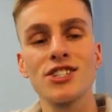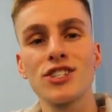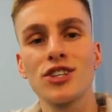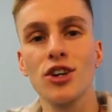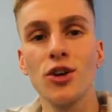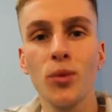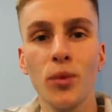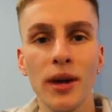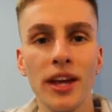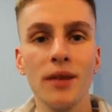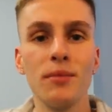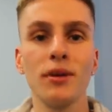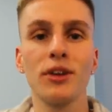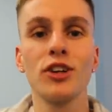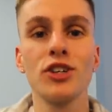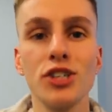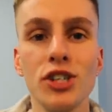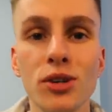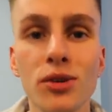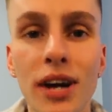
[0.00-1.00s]
so weird
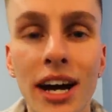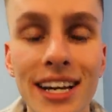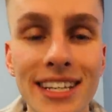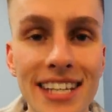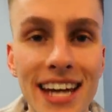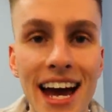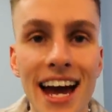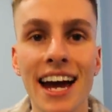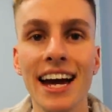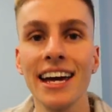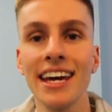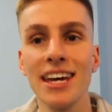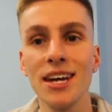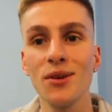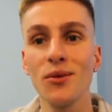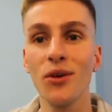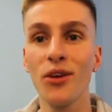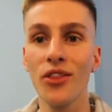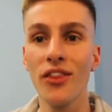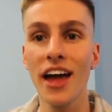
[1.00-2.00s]
because you guys can't
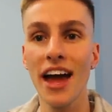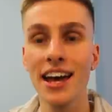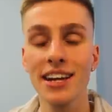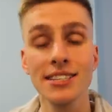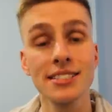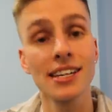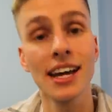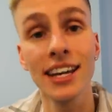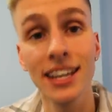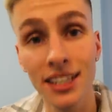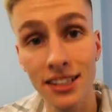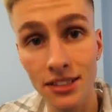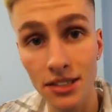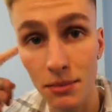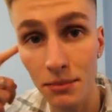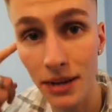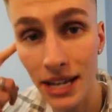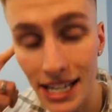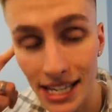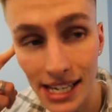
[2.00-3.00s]
hear what they're saying
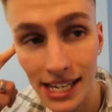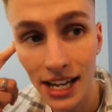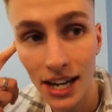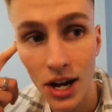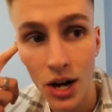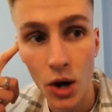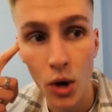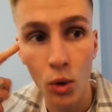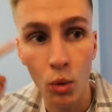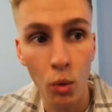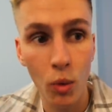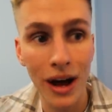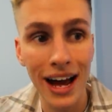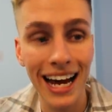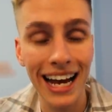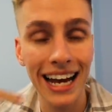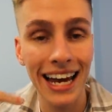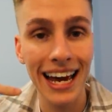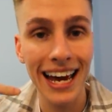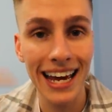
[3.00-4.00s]
to me
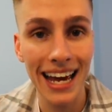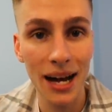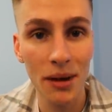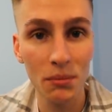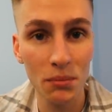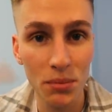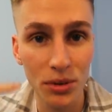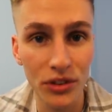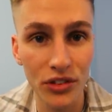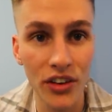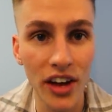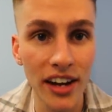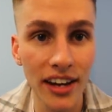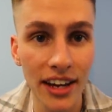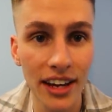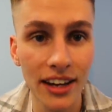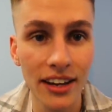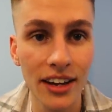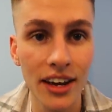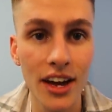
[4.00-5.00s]
while I am
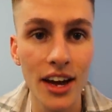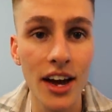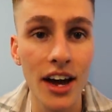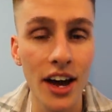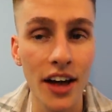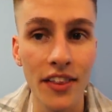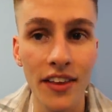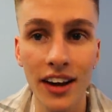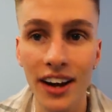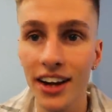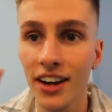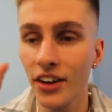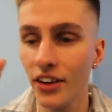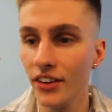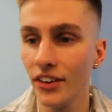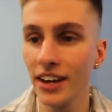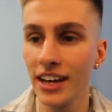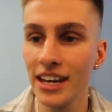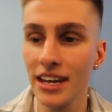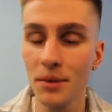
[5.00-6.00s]
presenting, and the
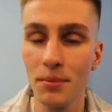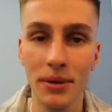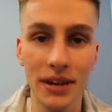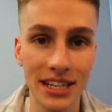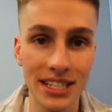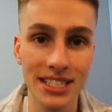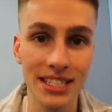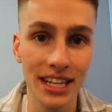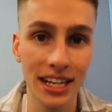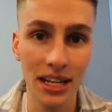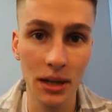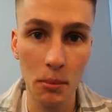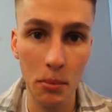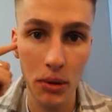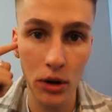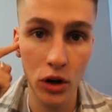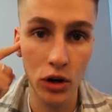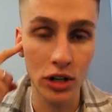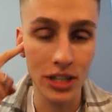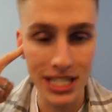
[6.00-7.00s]
little earpiece thing
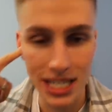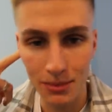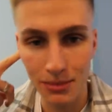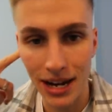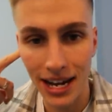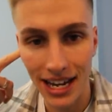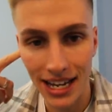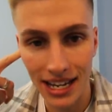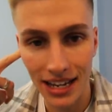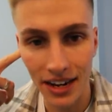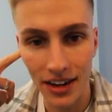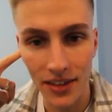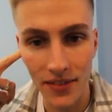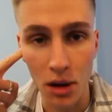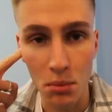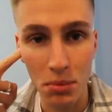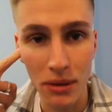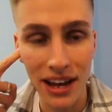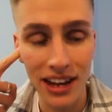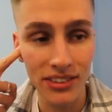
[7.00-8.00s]
plonks in my ear.
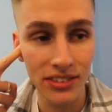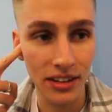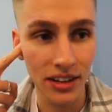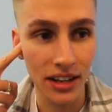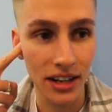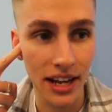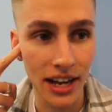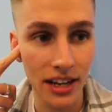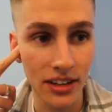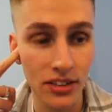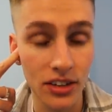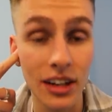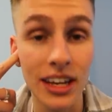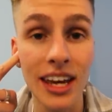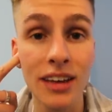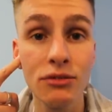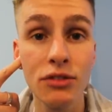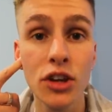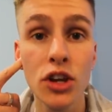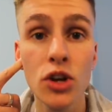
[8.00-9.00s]
And basically, to
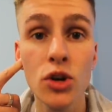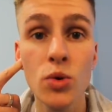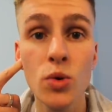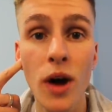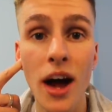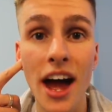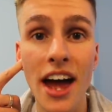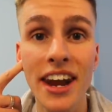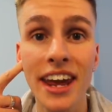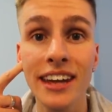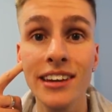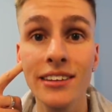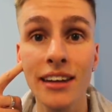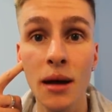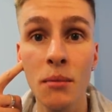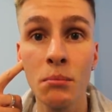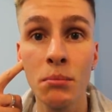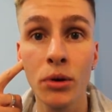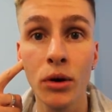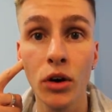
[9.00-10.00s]
give you an
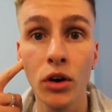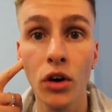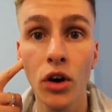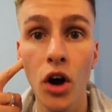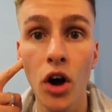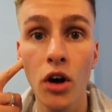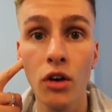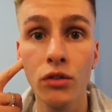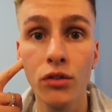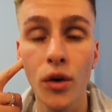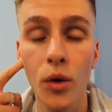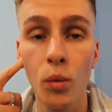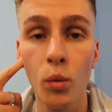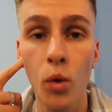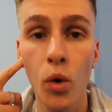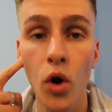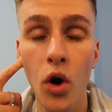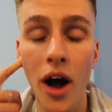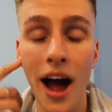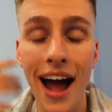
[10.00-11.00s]
example of
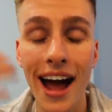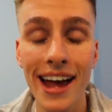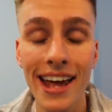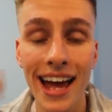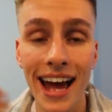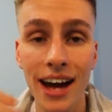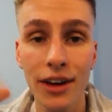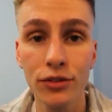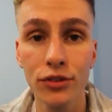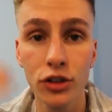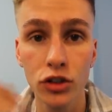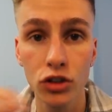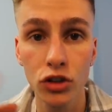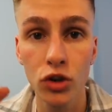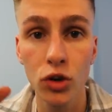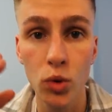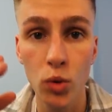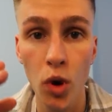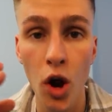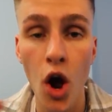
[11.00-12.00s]
what I have to
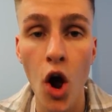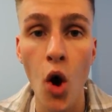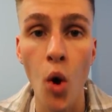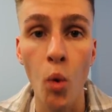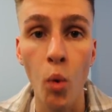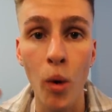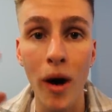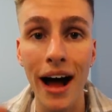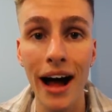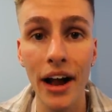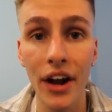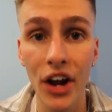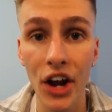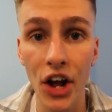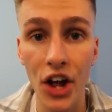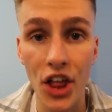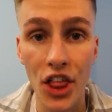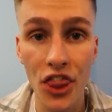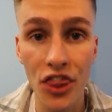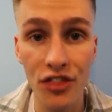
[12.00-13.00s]
do
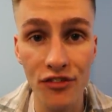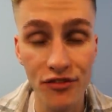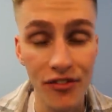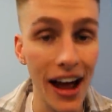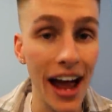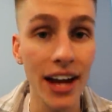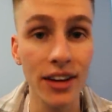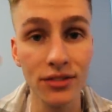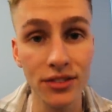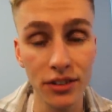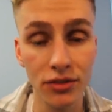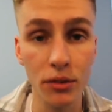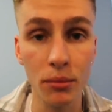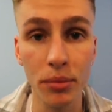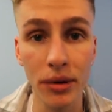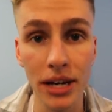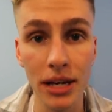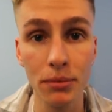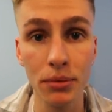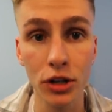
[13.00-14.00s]
while 5
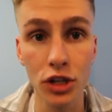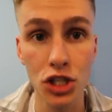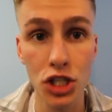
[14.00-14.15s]
different people are